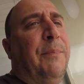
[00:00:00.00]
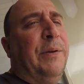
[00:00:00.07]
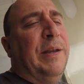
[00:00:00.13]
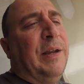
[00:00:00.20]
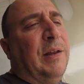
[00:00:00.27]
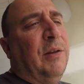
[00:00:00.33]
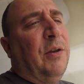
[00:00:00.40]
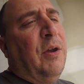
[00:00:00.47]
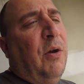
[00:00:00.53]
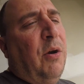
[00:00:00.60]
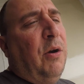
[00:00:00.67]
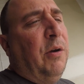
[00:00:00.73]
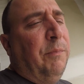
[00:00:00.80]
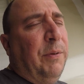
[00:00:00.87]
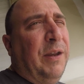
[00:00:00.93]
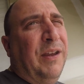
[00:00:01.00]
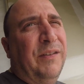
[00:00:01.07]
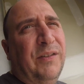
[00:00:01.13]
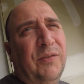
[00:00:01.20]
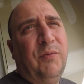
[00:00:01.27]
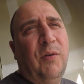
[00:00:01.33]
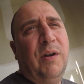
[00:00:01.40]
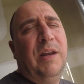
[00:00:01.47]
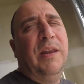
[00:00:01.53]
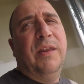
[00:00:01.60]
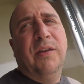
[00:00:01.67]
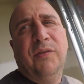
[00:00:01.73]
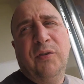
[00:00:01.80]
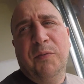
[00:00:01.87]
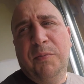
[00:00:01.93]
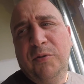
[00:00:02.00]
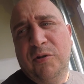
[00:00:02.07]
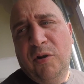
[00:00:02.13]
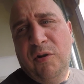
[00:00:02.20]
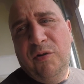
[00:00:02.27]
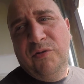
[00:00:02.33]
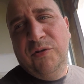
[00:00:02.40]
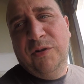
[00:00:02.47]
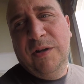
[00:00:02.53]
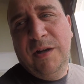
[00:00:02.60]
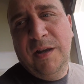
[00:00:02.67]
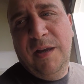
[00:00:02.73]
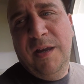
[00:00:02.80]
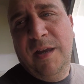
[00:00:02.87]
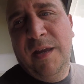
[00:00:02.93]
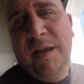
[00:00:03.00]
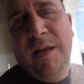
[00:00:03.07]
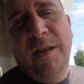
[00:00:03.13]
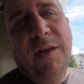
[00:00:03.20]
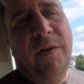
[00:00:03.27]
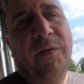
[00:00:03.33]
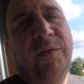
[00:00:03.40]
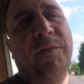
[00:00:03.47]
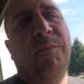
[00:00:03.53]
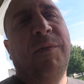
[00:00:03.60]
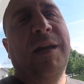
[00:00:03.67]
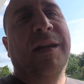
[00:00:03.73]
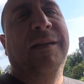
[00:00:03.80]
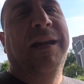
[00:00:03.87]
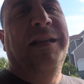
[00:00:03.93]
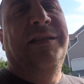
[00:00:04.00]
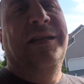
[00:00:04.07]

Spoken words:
particular car, because it's running the supercharger, there's some things I